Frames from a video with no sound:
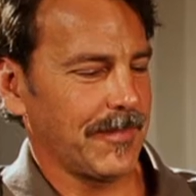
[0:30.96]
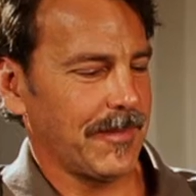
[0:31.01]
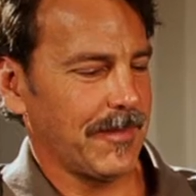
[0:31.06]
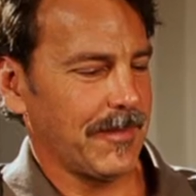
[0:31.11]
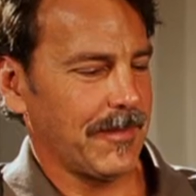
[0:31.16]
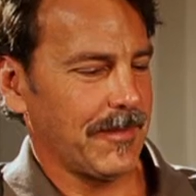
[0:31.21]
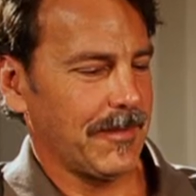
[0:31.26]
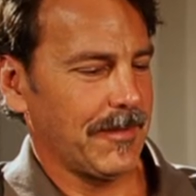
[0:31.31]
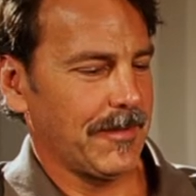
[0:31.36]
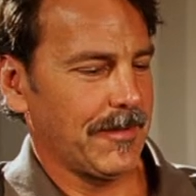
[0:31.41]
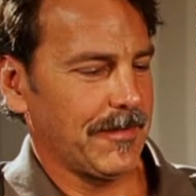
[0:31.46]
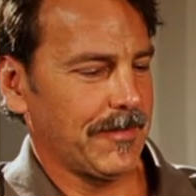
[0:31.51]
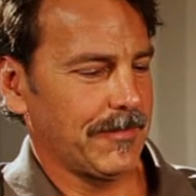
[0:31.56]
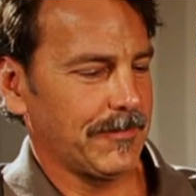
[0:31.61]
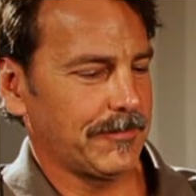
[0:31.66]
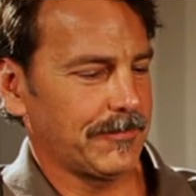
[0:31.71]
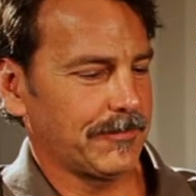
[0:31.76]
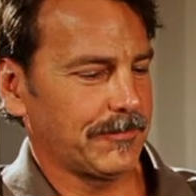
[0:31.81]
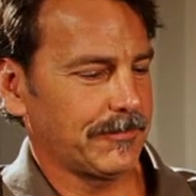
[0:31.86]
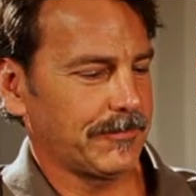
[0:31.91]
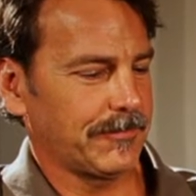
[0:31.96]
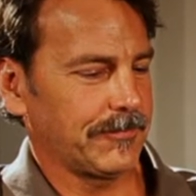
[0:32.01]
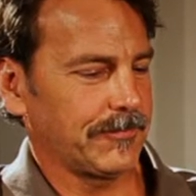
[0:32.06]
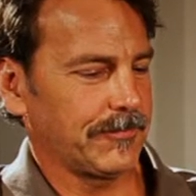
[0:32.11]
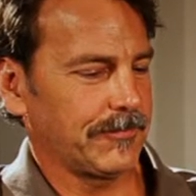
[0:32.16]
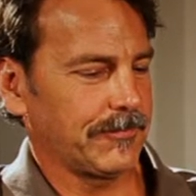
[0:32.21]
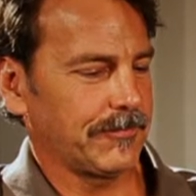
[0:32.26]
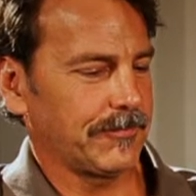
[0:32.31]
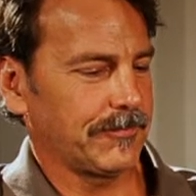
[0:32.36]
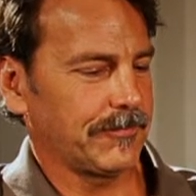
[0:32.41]

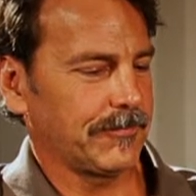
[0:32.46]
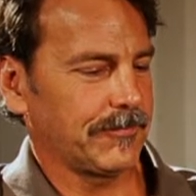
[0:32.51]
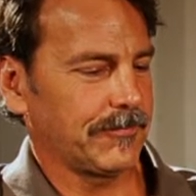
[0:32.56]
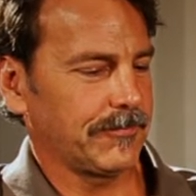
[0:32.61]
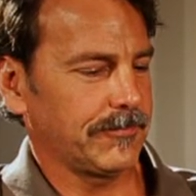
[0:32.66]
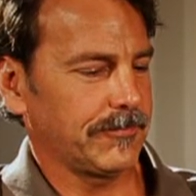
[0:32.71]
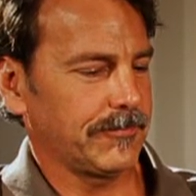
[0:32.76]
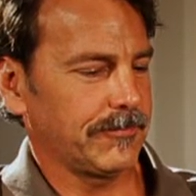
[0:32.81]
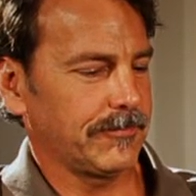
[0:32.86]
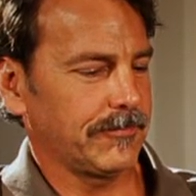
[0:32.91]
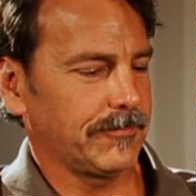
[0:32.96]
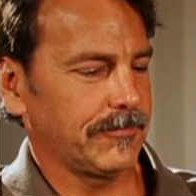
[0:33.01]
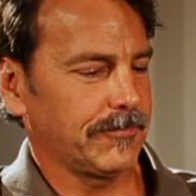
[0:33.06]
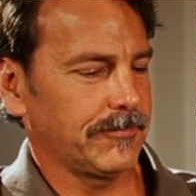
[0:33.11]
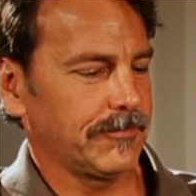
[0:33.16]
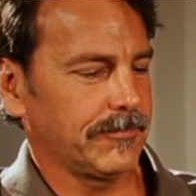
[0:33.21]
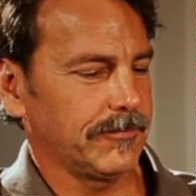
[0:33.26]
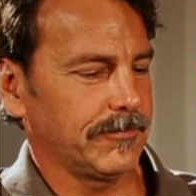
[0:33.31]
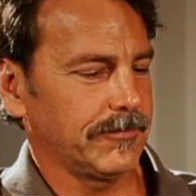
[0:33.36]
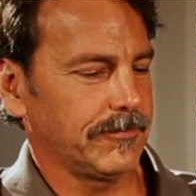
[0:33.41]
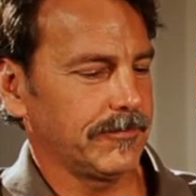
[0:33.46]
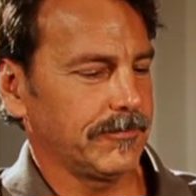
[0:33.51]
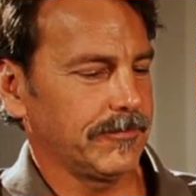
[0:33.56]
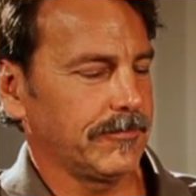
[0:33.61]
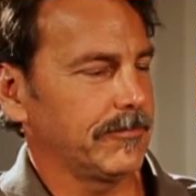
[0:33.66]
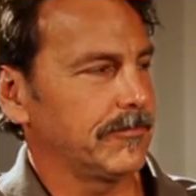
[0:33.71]
The person shown says nothing.